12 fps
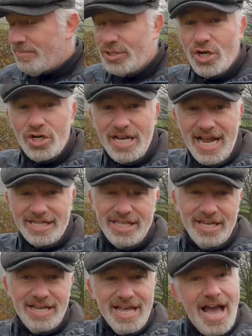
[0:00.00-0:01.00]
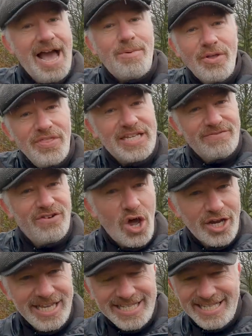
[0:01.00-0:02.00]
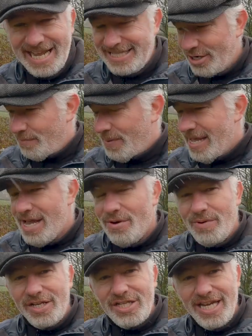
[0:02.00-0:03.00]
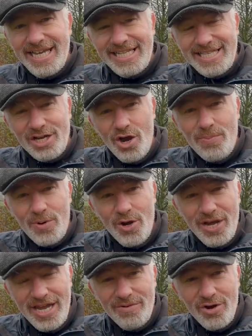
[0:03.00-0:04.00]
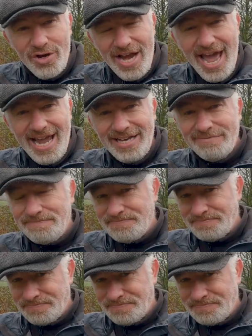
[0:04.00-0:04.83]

And I'm so glad that I'm on this vlogging setup, which is the GoPro Hero nine.